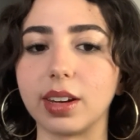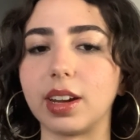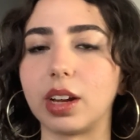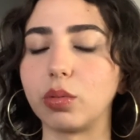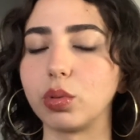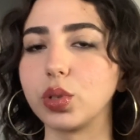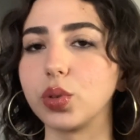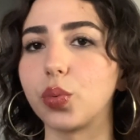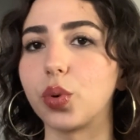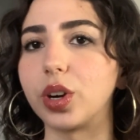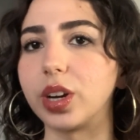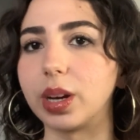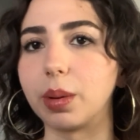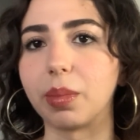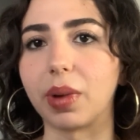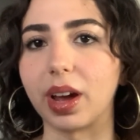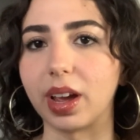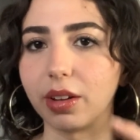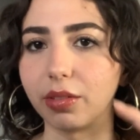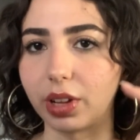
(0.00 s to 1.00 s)
was wearing
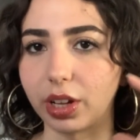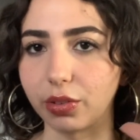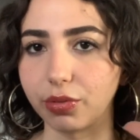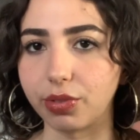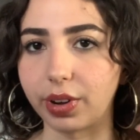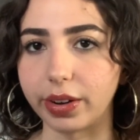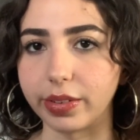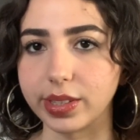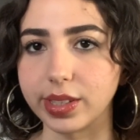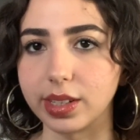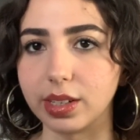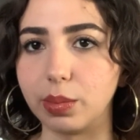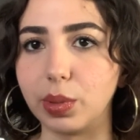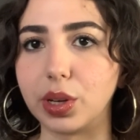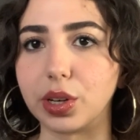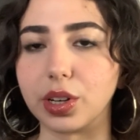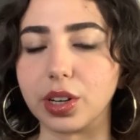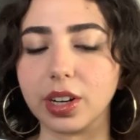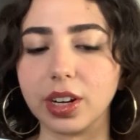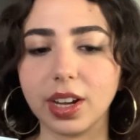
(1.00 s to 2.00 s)
my 5
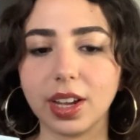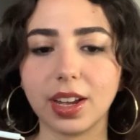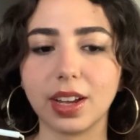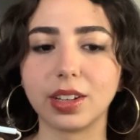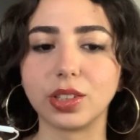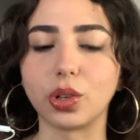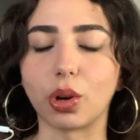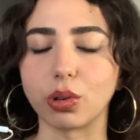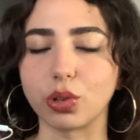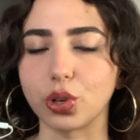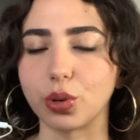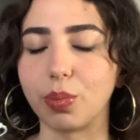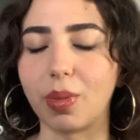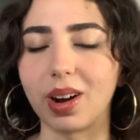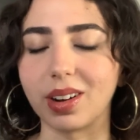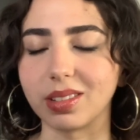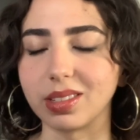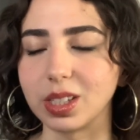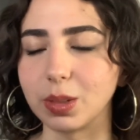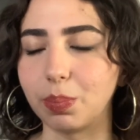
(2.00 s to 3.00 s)
centimeter Dr.
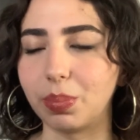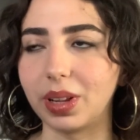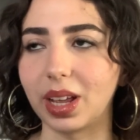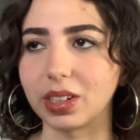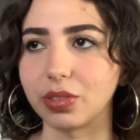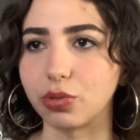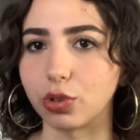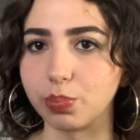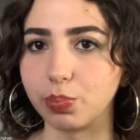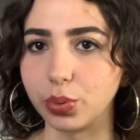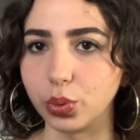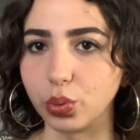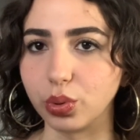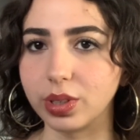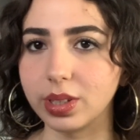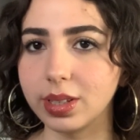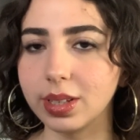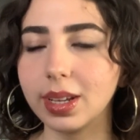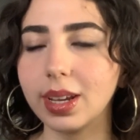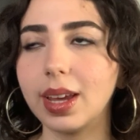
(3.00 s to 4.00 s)
Martens platform
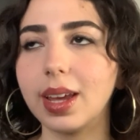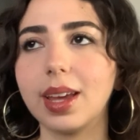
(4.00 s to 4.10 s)
boots.